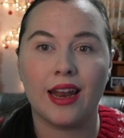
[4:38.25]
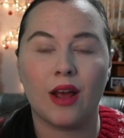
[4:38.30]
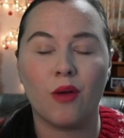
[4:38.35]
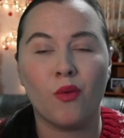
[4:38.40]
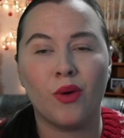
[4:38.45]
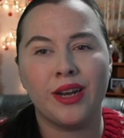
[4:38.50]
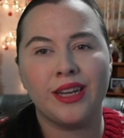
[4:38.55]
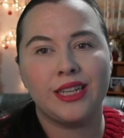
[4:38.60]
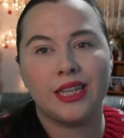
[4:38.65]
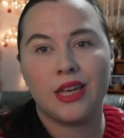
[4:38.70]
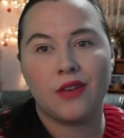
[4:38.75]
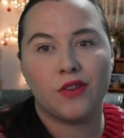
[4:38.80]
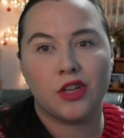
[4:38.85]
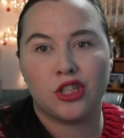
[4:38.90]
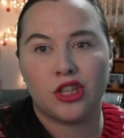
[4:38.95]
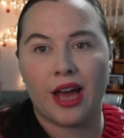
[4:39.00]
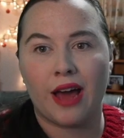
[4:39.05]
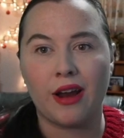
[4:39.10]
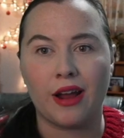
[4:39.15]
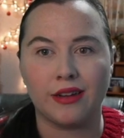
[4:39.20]
And I wanted to give a
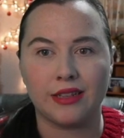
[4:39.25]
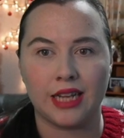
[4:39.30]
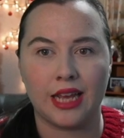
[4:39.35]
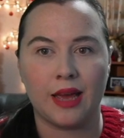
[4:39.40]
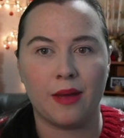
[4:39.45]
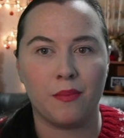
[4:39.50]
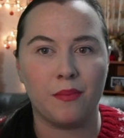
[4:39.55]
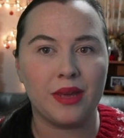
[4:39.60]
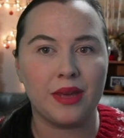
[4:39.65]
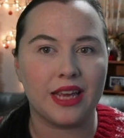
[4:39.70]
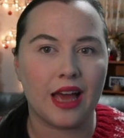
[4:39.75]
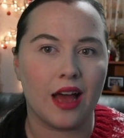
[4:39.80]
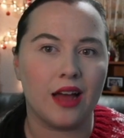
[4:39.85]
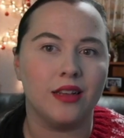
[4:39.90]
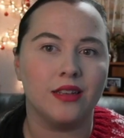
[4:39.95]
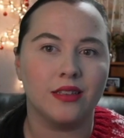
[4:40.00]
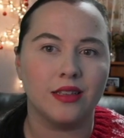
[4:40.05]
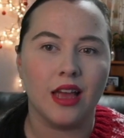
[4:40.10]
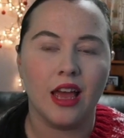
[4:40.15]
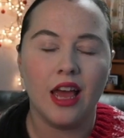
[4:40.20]
shout out to him
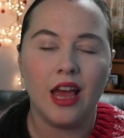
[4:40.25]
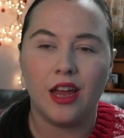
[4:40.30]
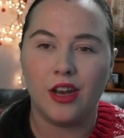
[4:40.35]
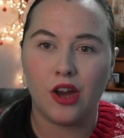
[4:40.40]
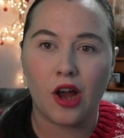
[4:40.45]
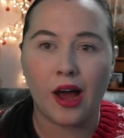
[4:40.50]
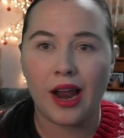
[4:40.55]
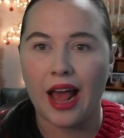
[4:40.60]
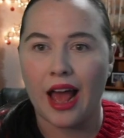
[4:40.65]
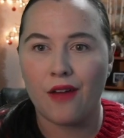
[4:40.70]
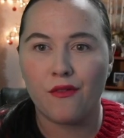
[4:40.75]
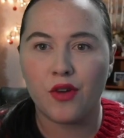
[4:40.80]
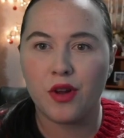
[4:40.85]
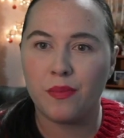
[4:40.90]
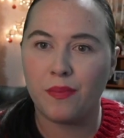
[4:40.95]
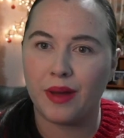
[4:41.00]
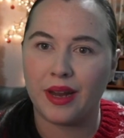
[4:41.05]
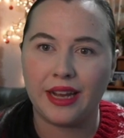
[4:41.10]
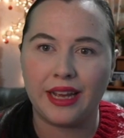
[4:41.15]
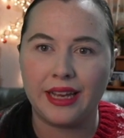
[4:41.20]
because not
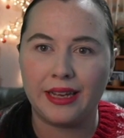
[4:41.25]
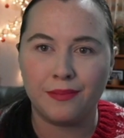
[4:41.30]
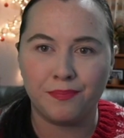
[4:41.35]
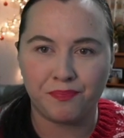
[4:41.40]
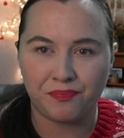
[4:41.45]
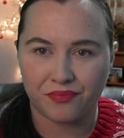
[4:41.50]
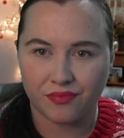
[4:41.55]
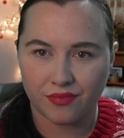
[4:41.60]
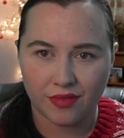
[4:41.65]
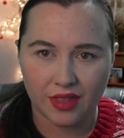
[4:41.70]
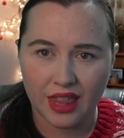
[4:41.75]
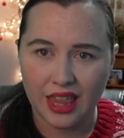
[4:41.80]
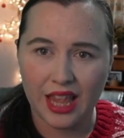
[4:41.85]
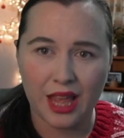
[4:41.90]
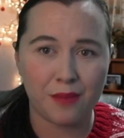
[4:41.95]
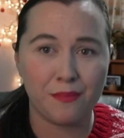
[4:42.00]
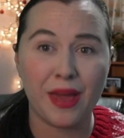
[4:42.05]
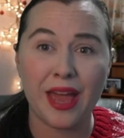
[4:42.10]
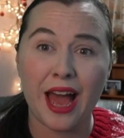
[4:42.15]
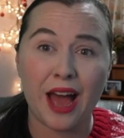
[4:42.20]
everybody
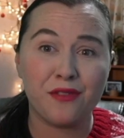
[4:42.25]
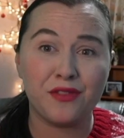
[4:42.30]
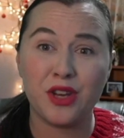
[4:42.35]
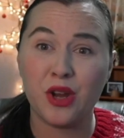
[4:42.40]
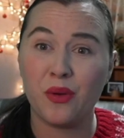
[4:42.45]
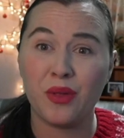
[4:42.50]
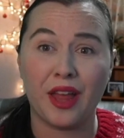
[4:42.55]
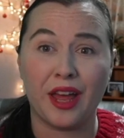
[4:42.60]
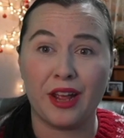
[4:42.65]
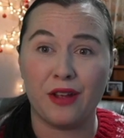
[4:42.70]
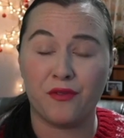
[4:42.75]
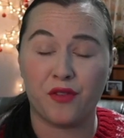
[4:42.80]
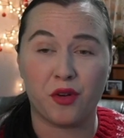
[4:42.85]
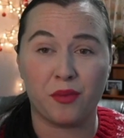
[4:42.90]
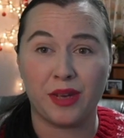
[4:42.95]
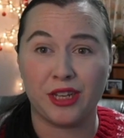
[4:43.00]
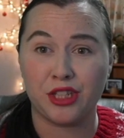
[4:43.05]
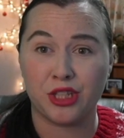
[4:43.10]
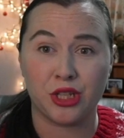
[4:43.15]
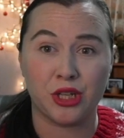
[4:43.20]
may have known that
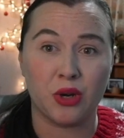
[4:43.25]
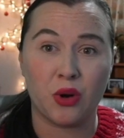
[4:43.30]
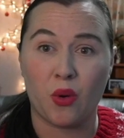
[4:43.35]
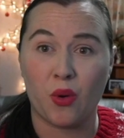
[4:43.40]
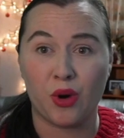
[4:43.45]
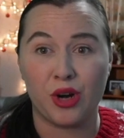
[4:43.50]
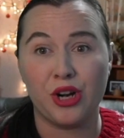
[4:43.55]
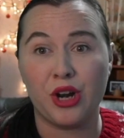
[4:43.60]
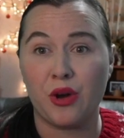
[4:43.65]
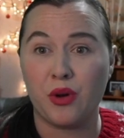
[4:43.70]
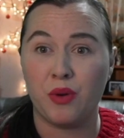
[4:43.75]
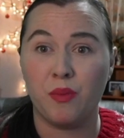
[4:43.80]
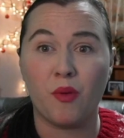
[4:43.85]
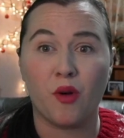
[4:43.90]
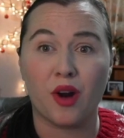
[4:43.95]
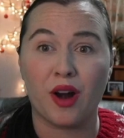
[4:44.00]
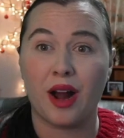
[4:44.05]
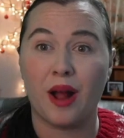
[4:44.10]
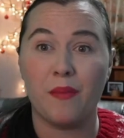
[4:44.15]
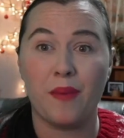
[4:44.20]
information or known
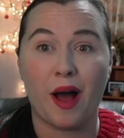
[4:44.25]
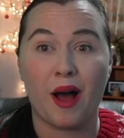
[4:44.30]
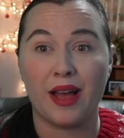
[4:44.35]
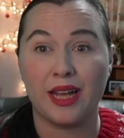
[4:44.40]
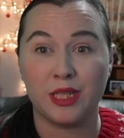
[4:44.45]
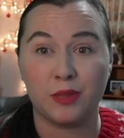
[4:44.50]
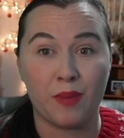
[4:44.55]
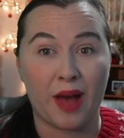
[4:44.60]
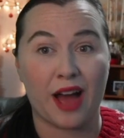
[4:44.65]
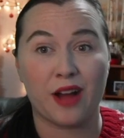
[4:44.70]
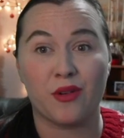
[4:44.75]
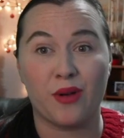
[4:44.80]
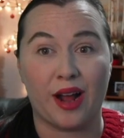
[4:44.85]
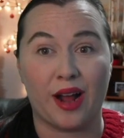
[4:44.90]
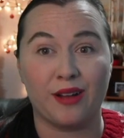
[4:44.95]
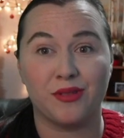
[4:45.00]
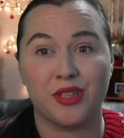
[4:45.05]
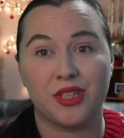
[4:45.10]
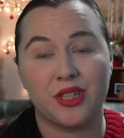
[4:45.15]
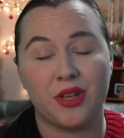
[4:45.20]
more about his background.